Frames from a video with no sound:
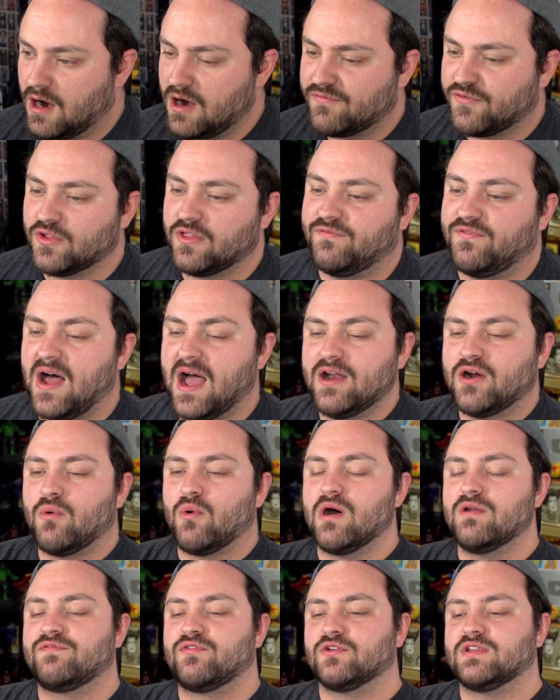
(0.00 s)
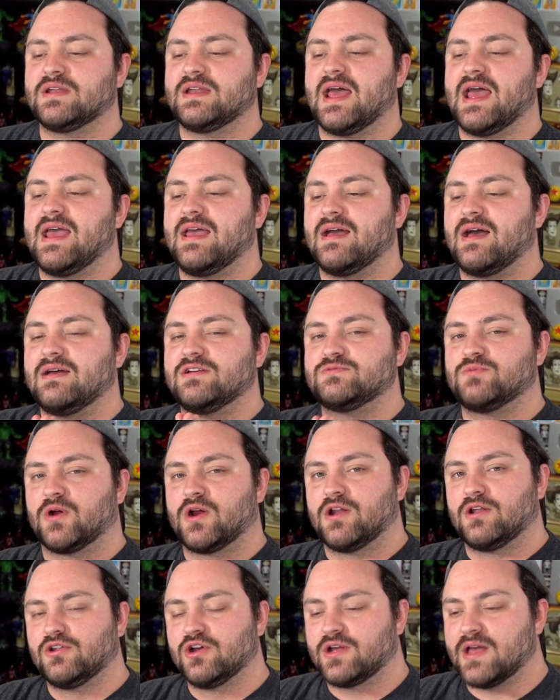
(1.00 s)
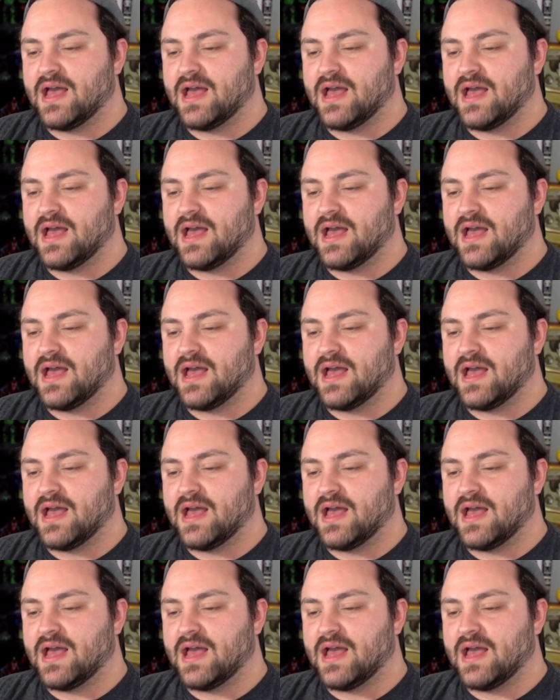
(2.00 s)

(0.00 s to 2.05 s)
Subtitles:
right, for the final one for the day is we're gonna look